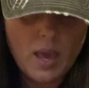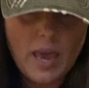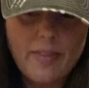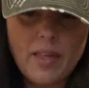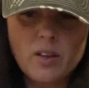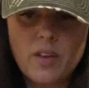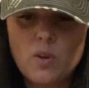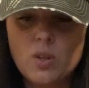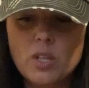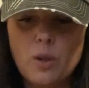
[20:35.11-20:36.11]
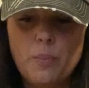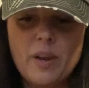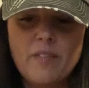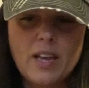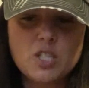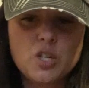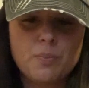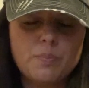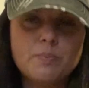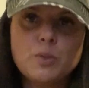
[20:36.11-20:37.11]
And that'll give you a little bit of
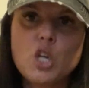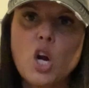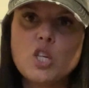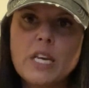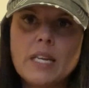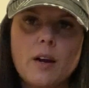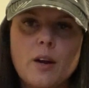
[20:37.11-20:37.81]
extra charging